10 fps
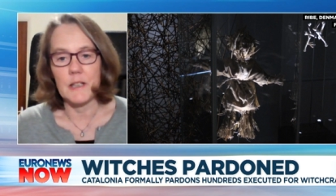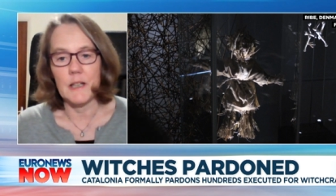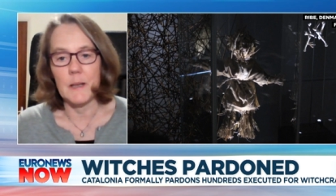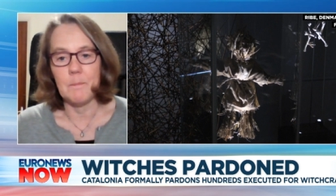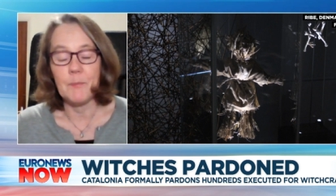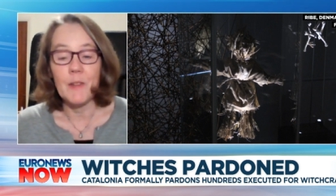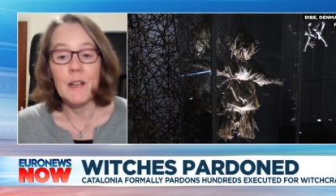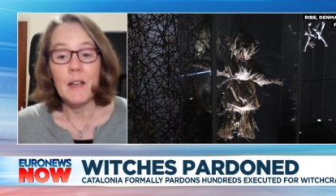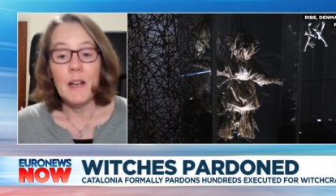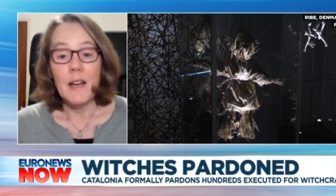Um,
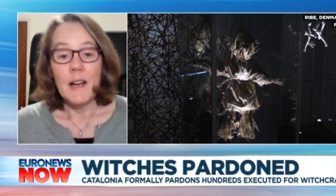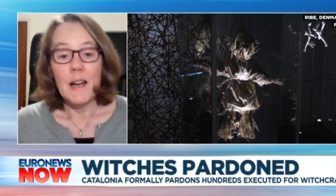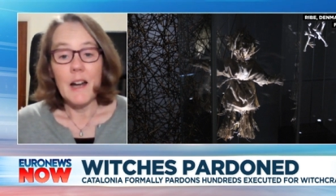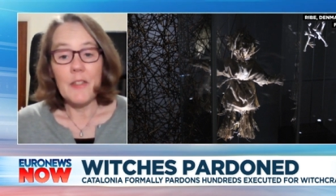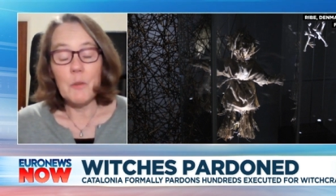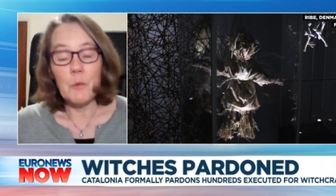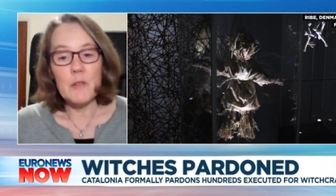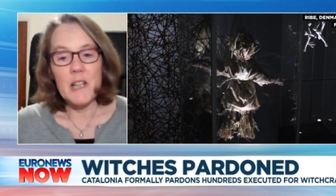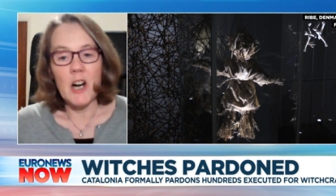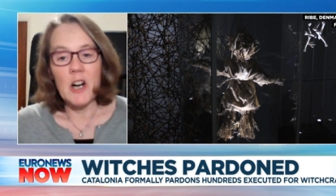I think what's
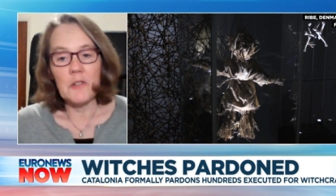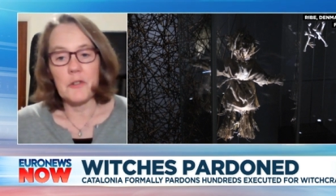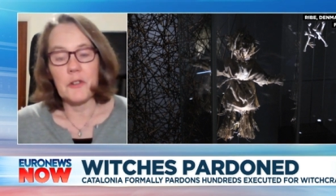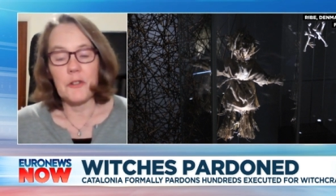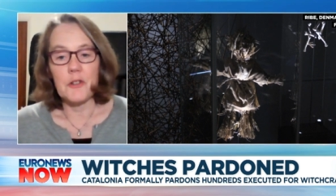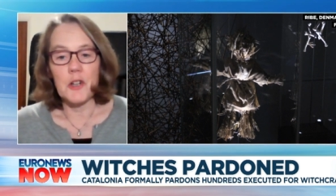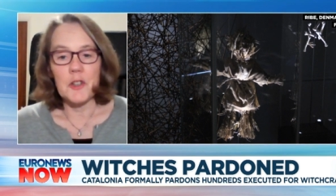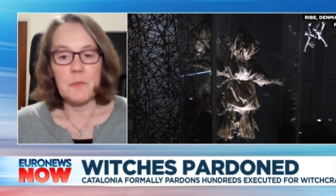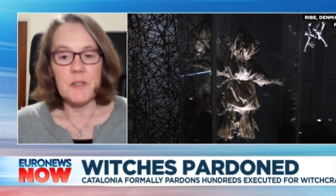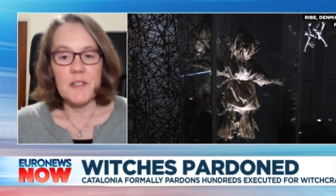really hard for us to
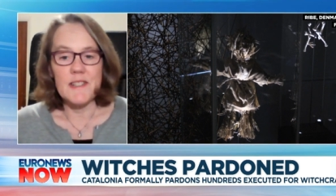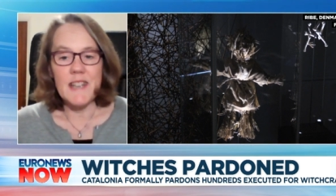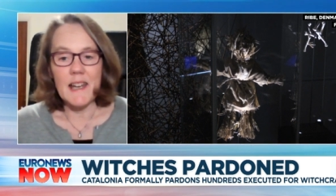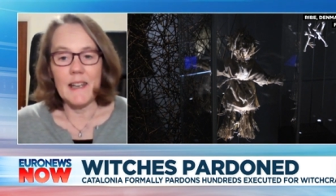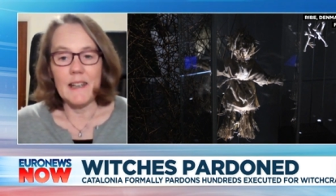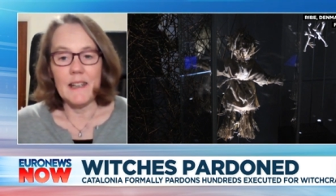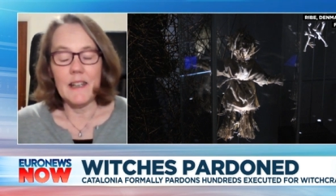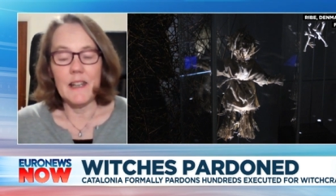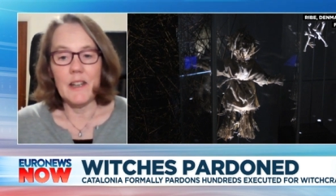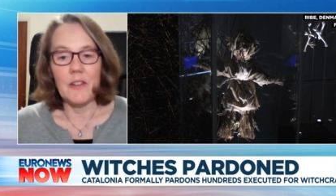grasp today
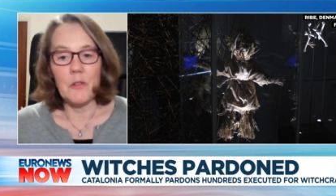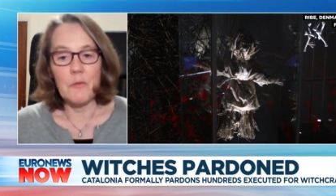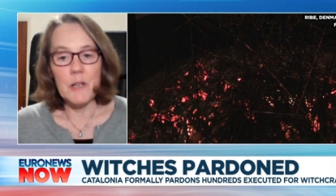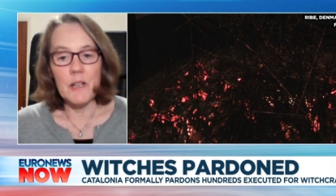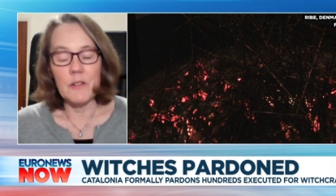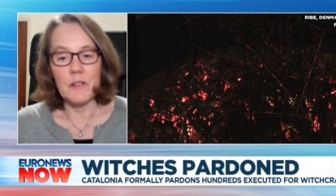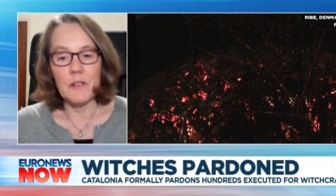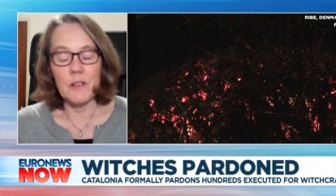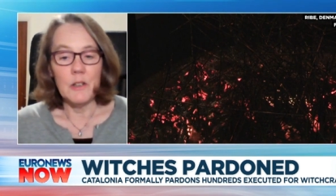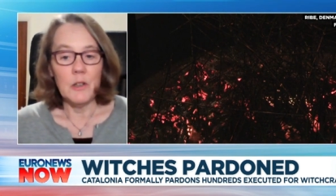is that the
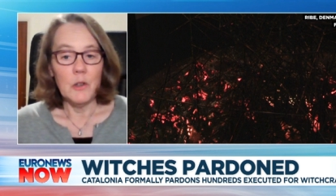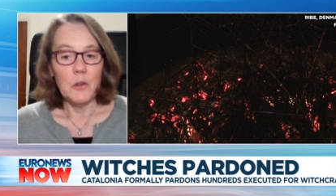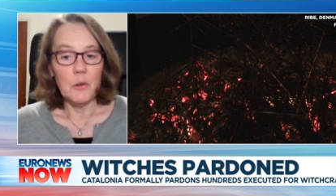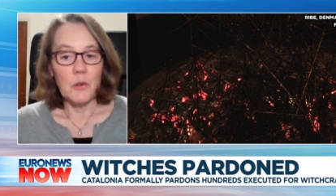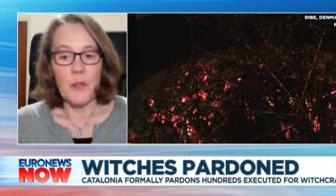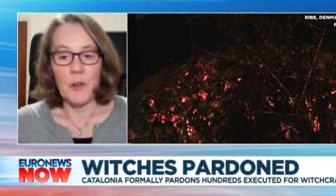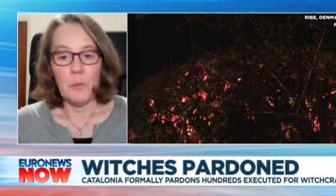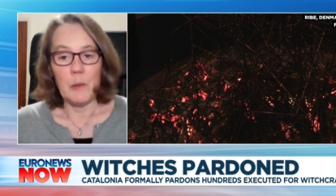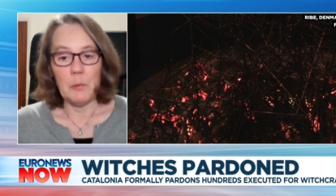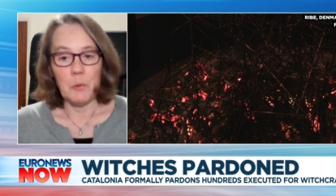reason all of those
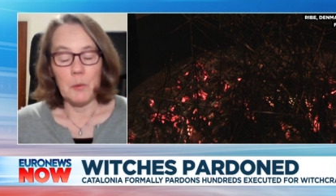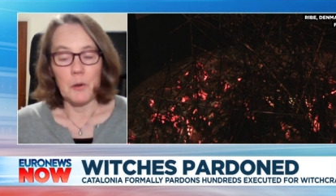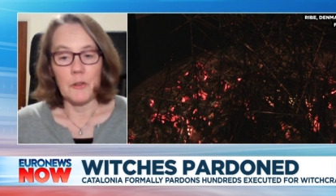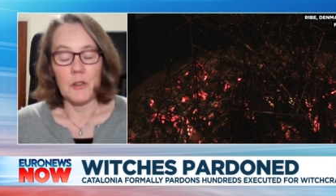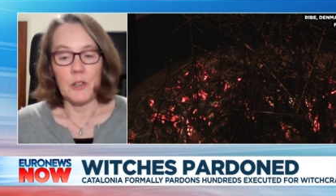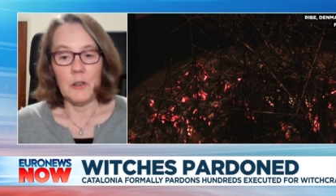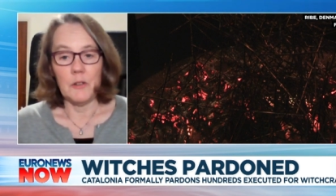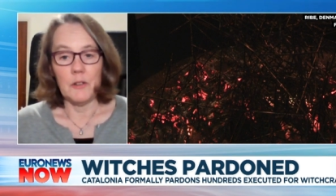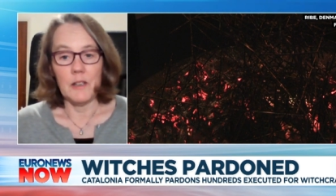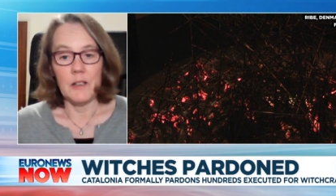people were
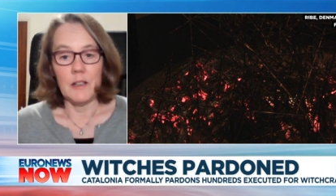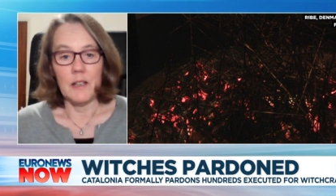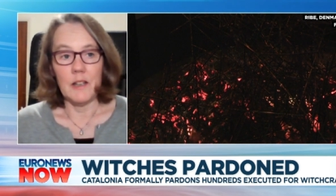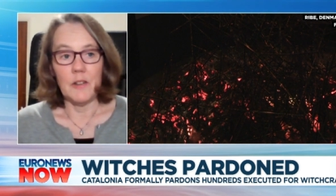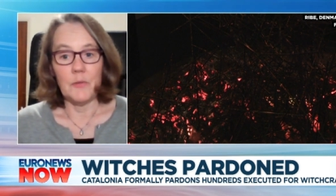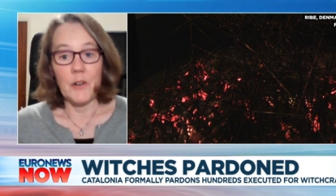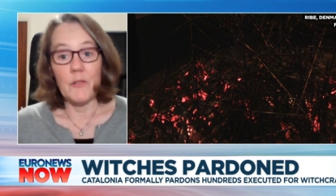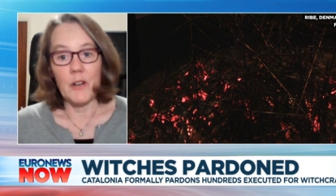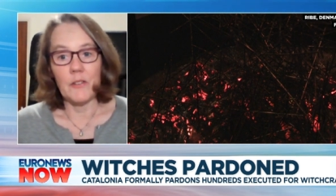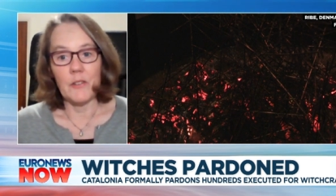prosecuted is very,
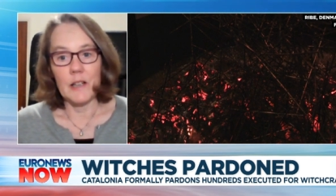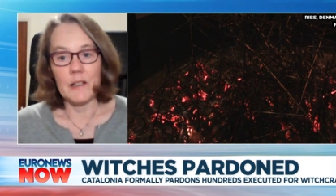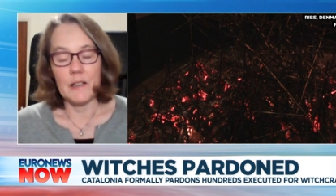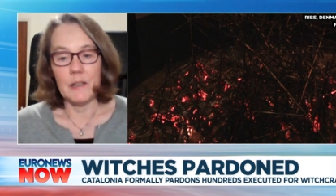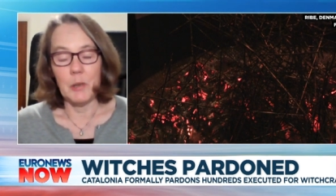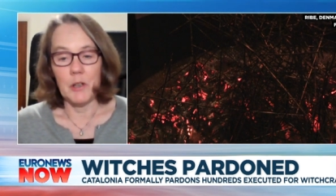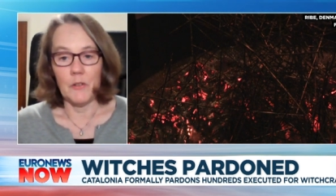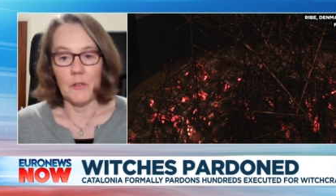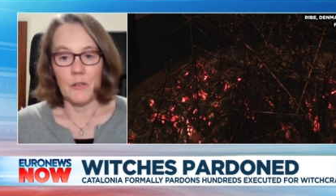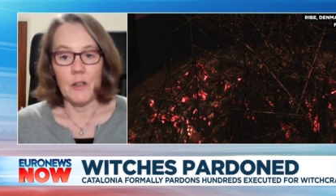very sadly
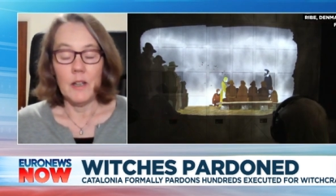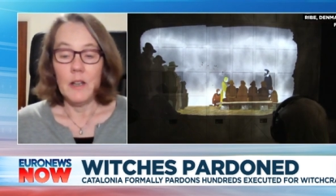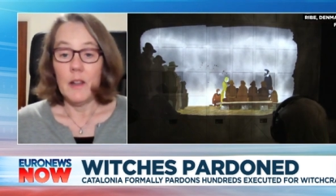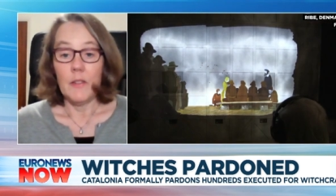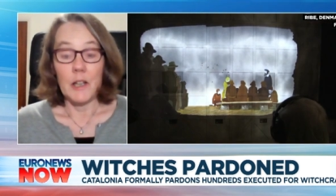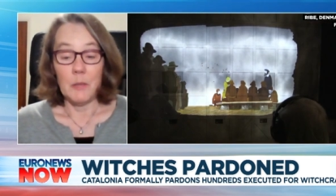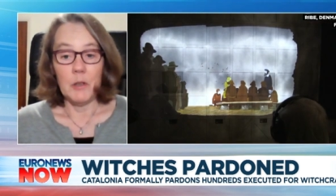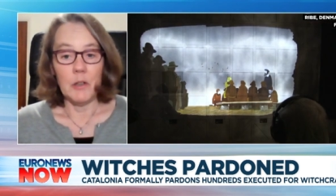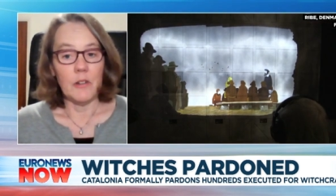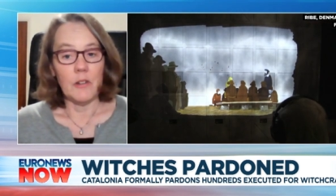because their
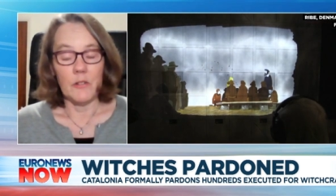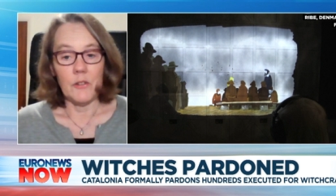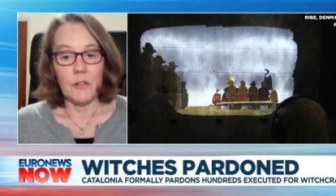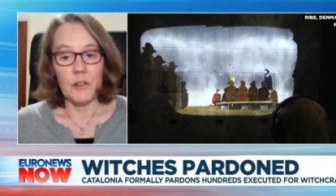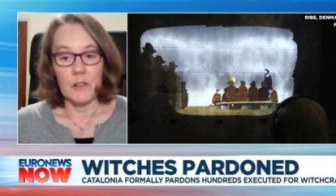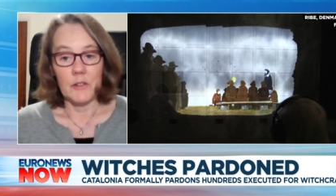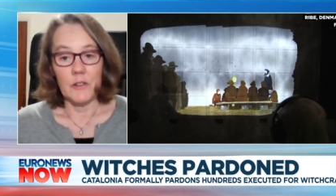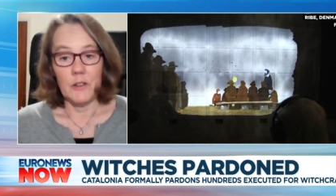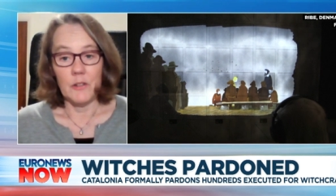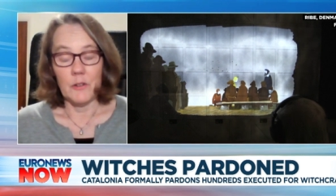communities and
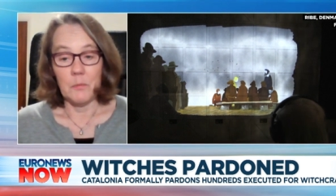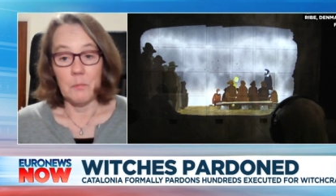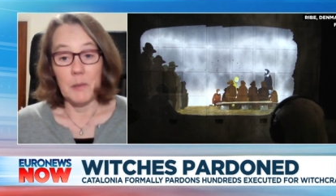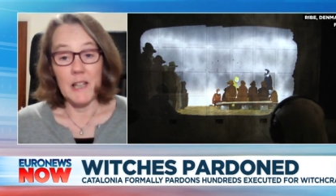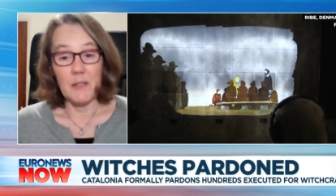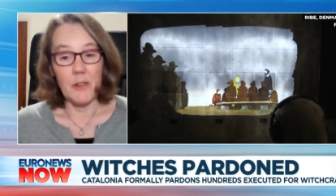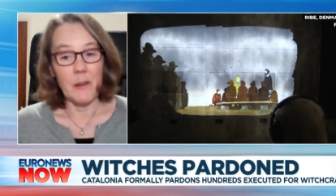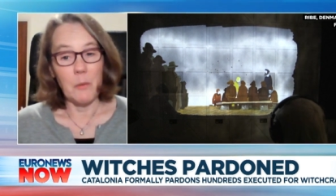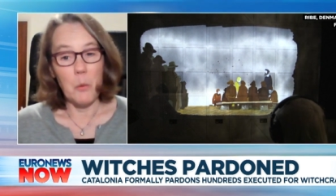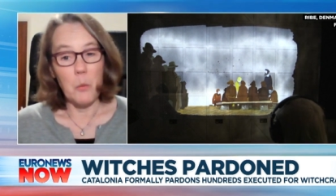societies believed that
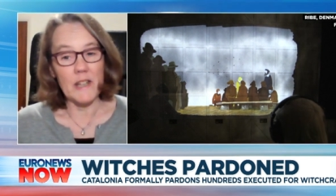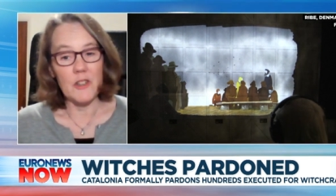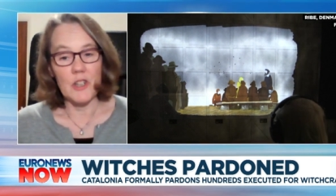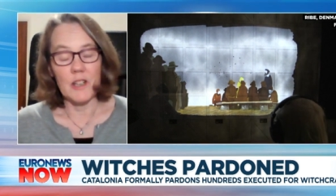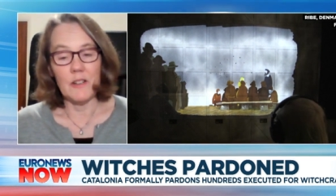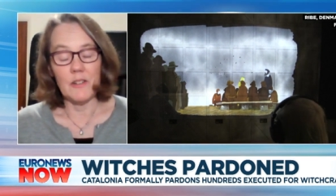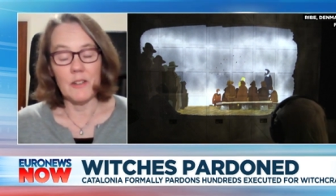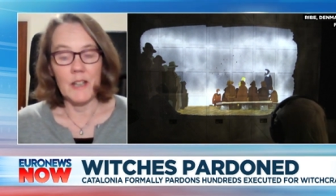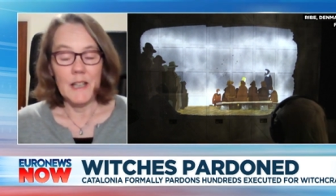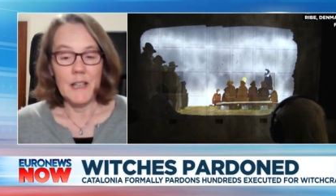they were witches.